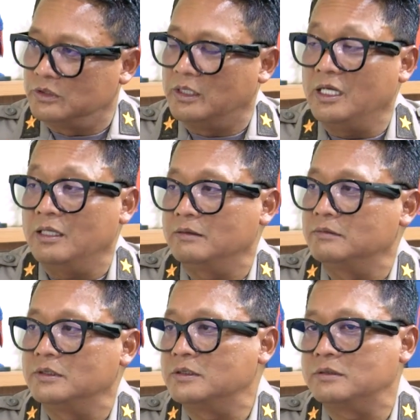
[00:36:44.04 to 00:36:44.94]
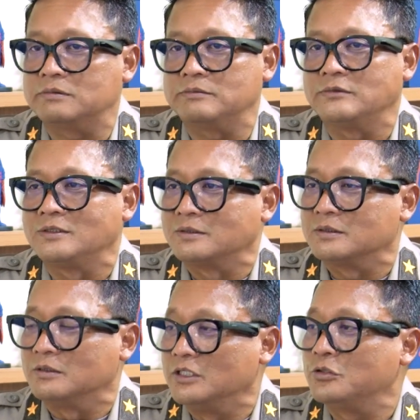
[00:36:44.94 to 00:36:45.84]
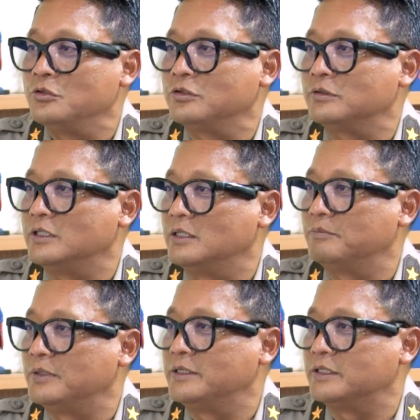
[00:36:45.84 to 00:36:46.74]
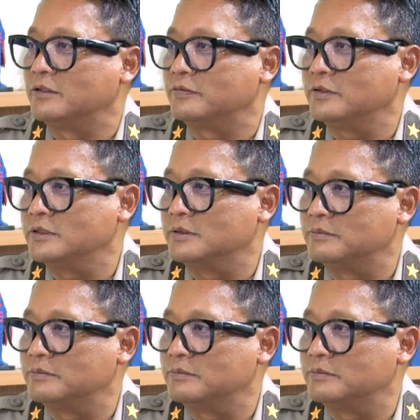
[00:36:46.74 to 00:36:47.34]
Yeah, it's good in the policing, of course, in